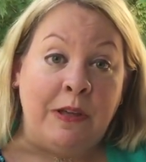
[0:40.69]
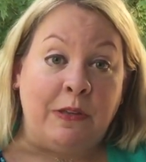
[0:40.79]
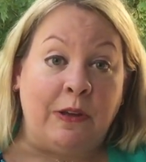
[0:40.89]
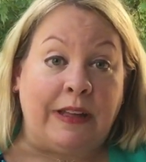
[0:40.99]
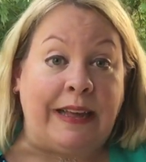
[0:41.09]

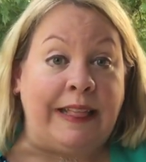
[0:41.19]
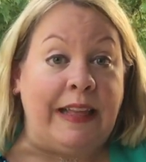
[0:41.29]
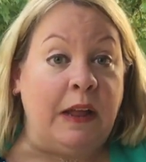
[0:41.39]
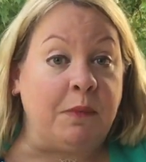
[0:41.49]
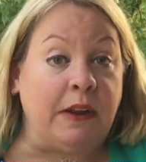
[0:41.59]
So like I
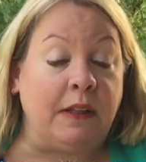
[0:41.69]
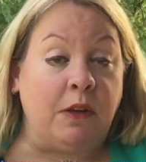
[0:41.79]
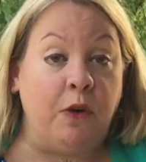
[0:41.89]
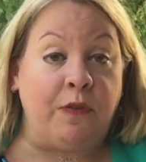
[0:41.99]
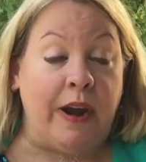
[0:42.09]
said, I'm going to
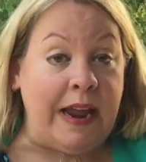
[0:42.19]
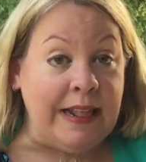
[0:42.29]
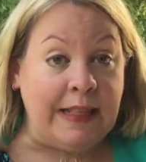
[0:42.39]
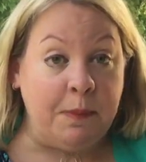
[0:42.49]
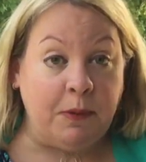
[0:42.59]
go over
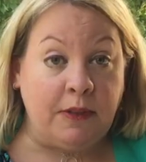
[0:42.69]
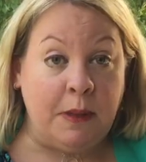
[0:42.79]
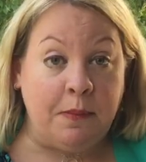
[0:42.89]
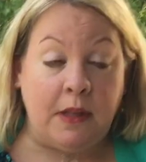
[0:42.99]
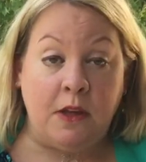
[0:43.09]
8 simple
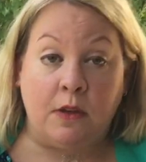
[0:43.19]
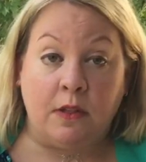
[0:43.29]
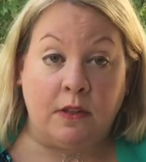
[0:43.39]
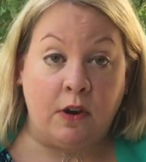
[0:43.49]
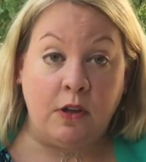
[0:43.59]
tips that you can
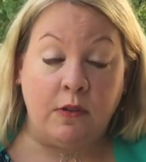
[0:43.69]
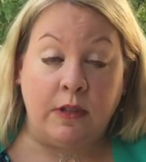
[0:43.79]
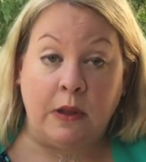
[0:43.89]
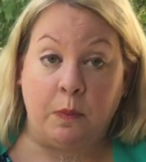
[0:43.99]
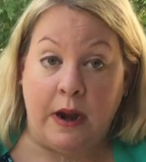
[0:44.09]
start
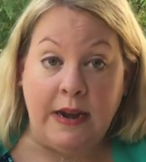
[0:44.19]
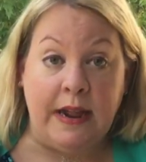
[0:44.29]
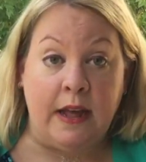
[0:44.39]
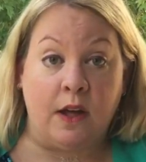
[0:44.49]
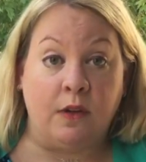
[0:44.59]
using right
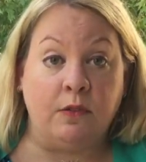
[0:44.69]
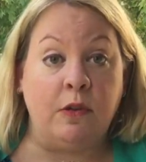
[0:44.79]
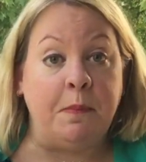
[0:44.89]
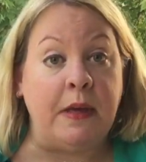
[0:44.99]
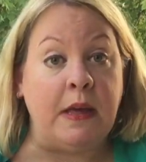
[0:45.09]
now
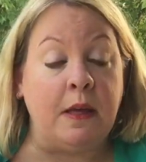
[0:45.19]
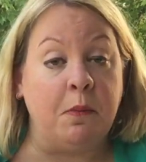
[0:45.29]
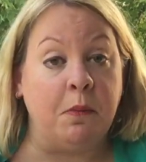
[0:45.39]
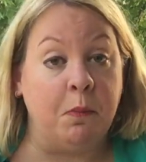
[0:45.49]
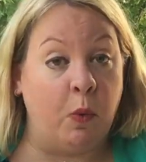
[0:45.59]
to be
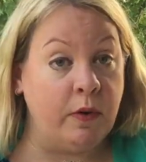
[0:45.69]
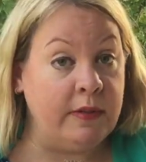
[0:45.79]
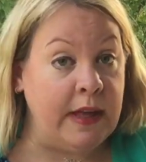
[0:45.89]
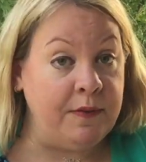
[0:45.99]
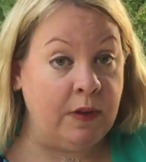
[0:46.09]
more
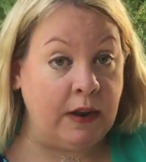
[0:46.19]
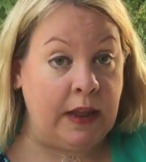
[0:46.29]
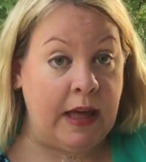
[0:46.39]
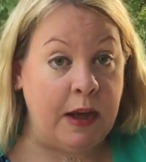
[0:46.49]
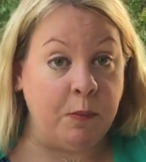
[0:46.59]
safe
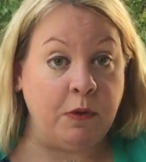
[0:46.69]
online,